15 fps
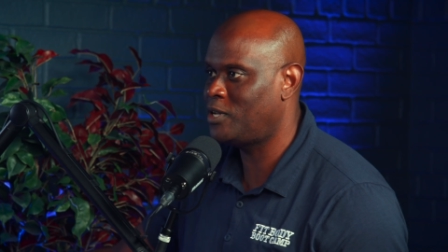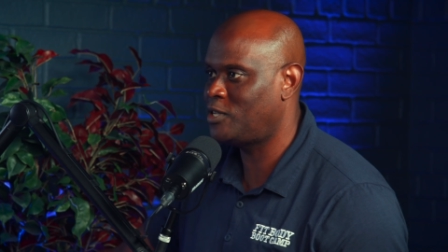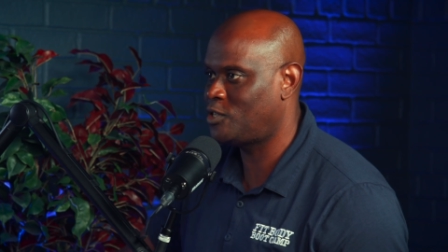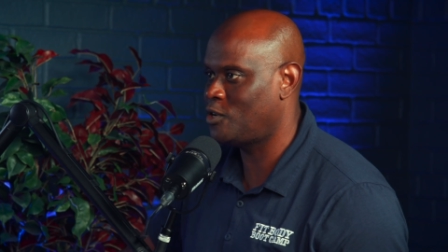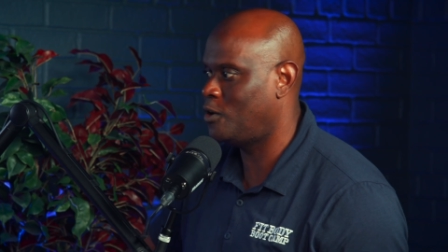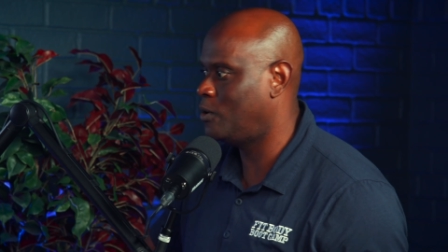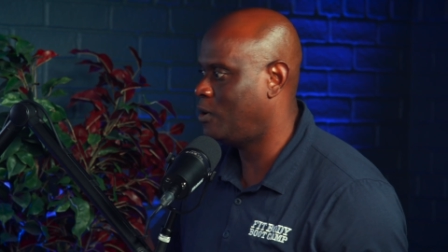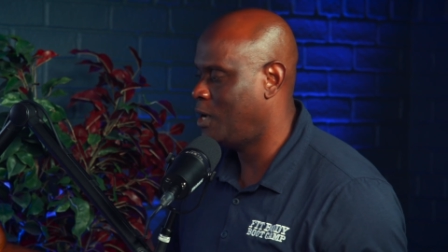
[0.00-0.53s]
Bigger
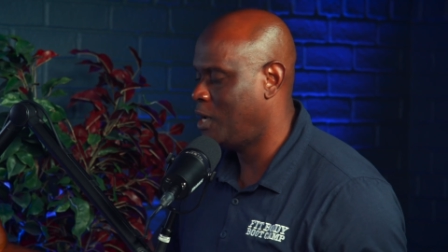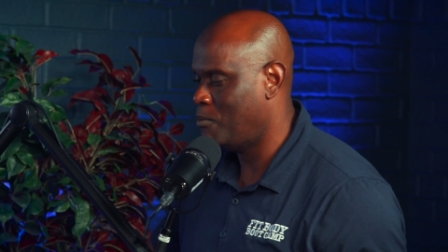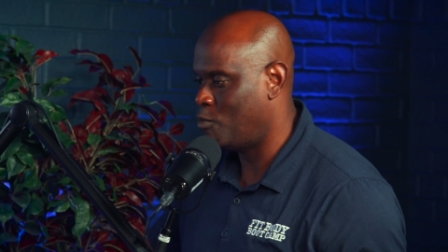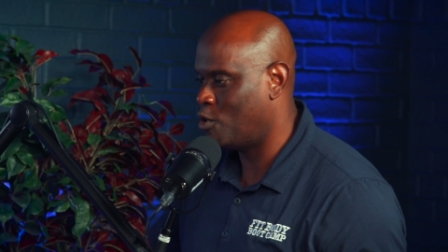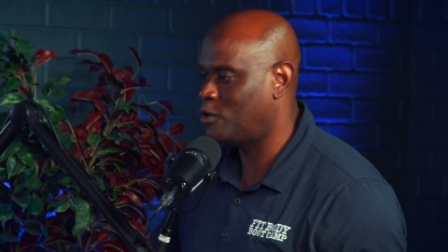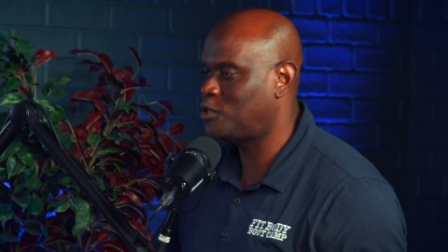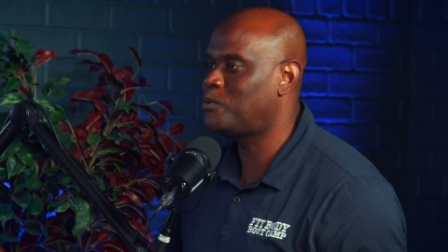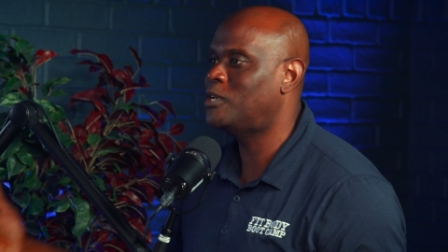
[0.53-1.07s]
so
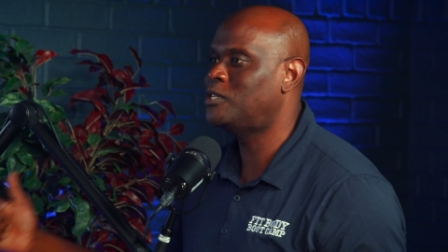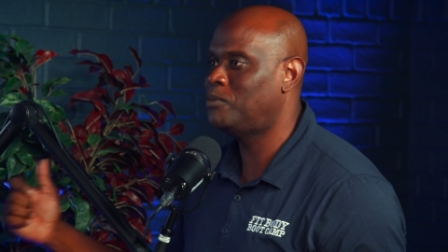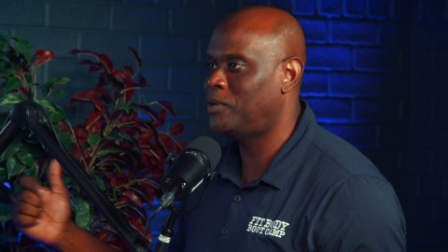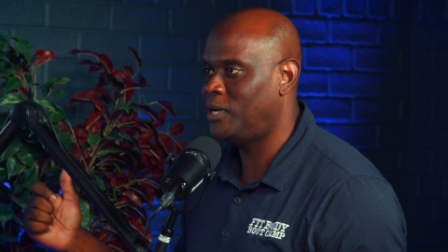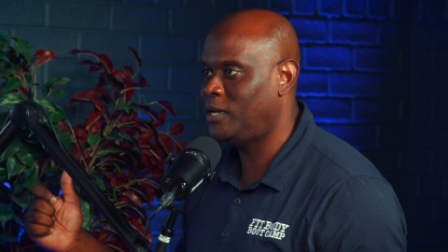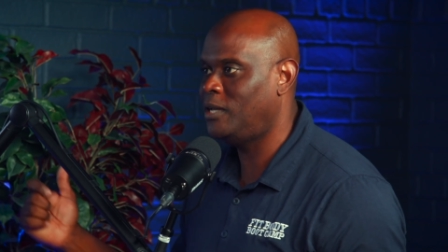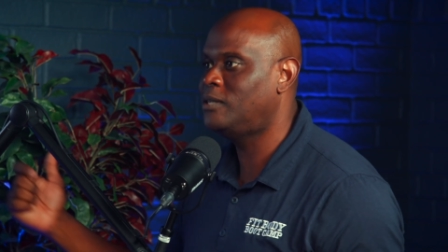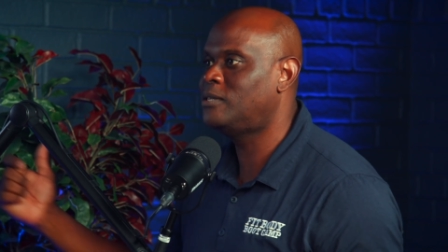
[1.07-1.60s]
more
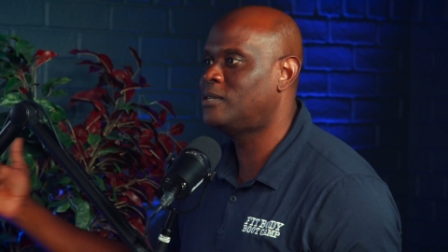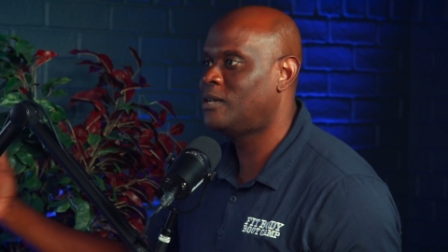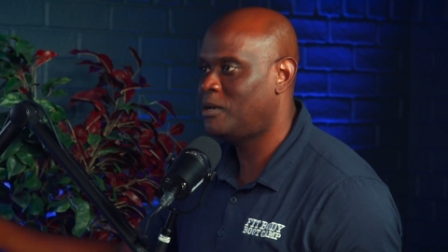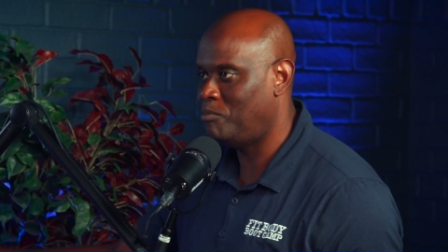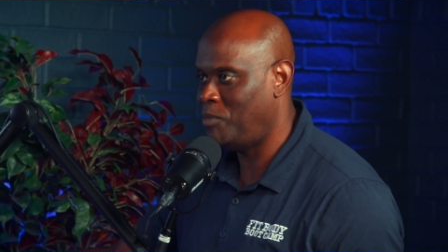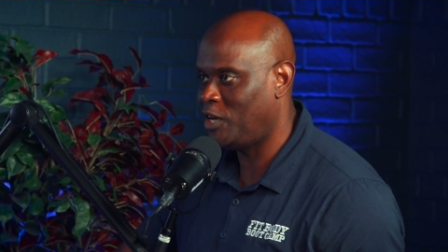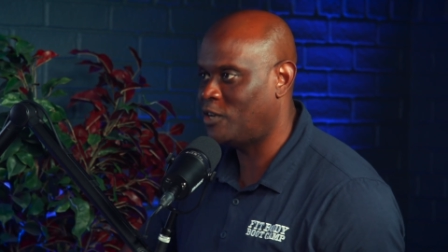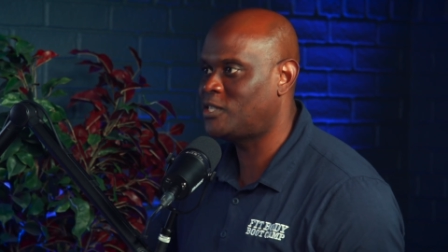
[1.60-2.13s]
responsibilities,
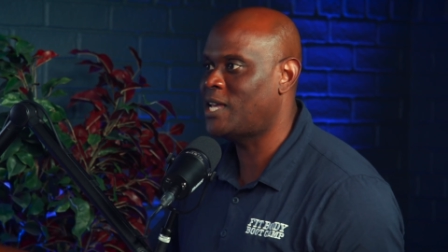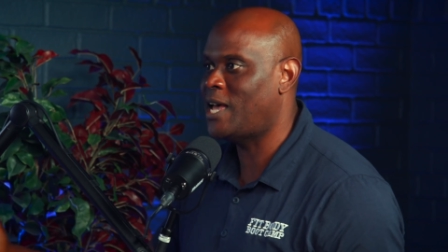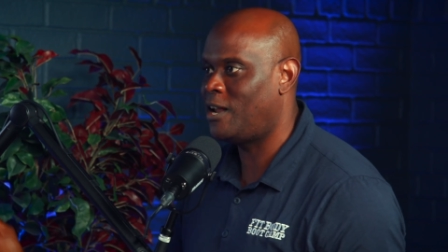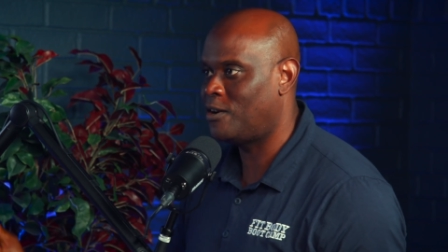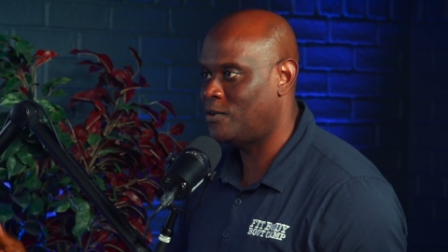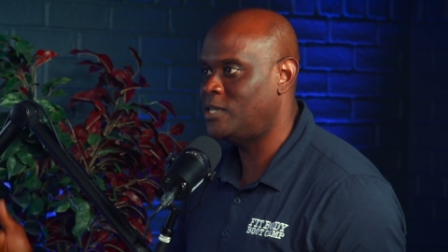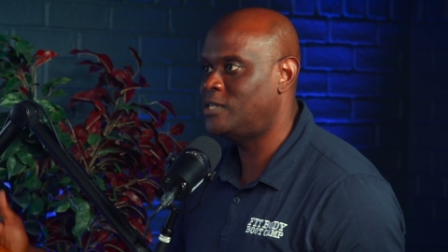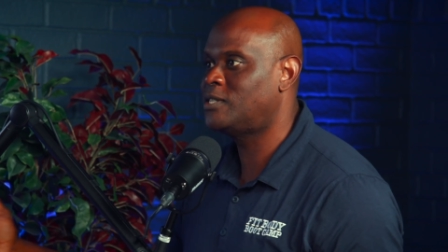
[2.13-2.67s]
bigger
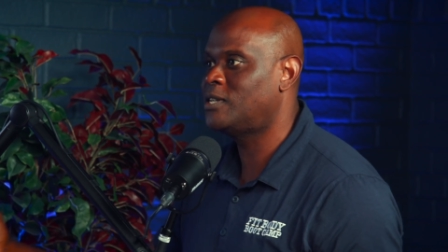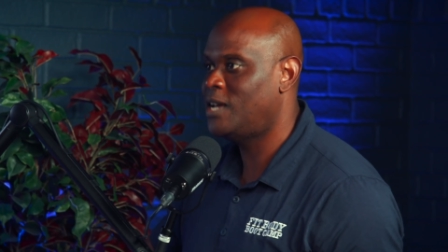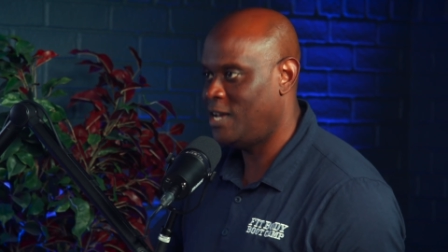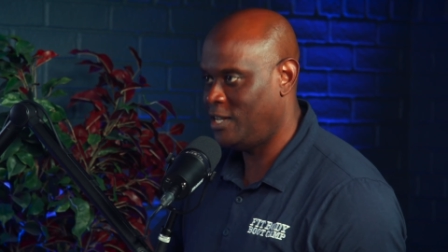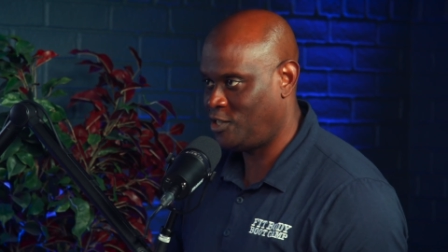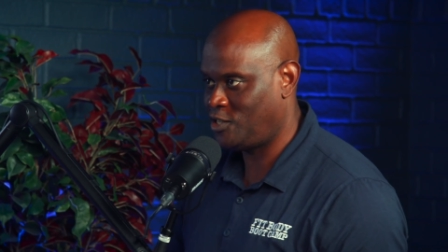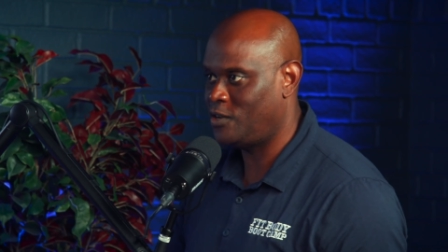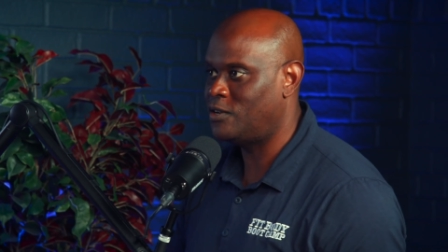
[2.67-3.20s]
salaries,
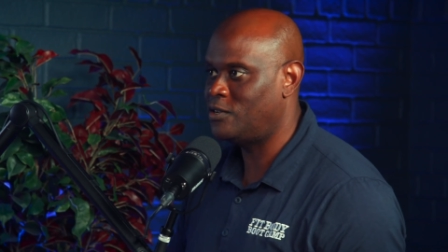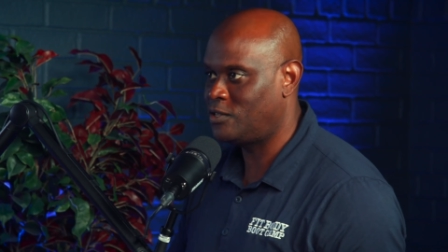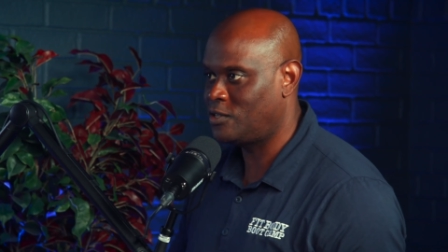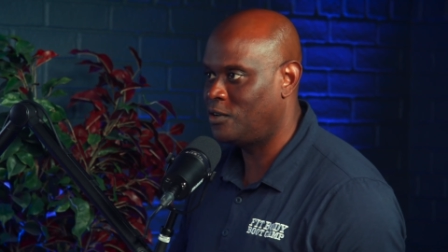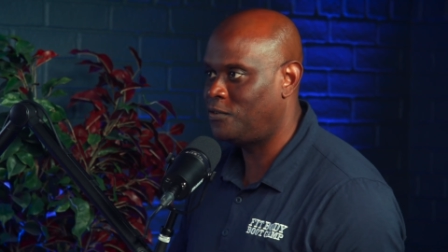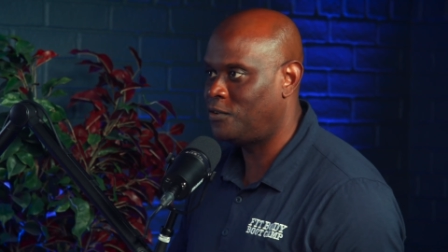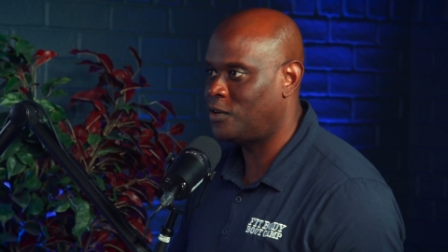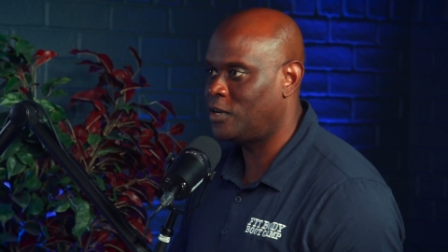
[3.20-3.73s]
and so on and
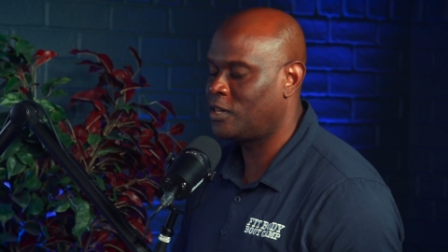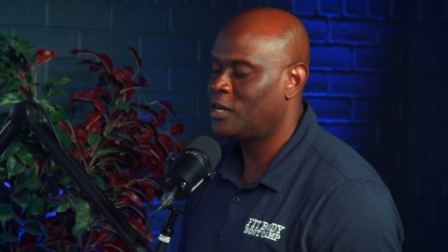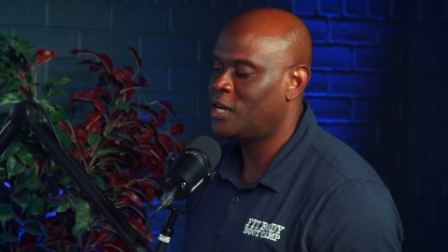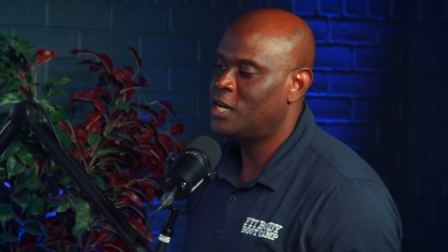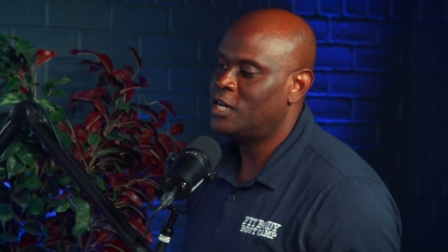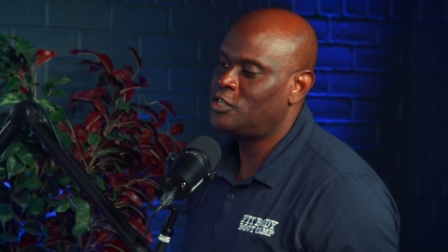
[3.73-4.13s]
so forth. Mm-hmm.